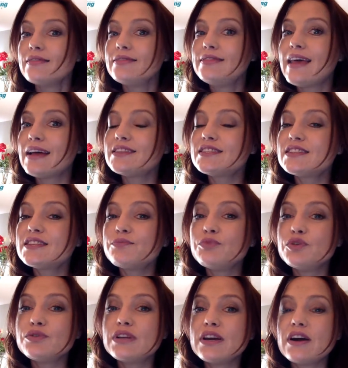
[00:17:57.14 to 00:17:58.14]
That's the
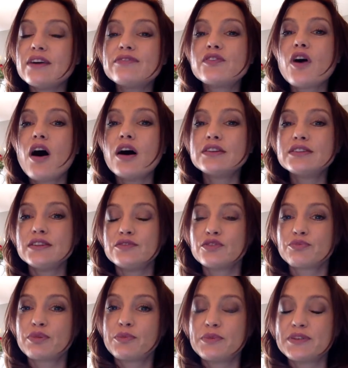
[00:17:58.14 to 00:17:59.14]
beauty of content
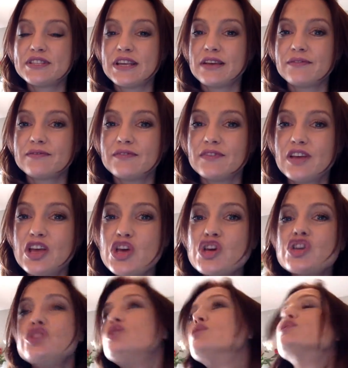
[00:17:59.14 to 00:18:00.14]
repurposing.
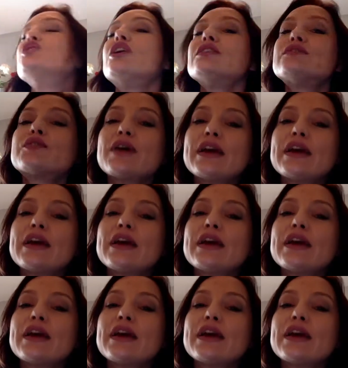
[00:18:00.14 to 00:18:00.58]
You're not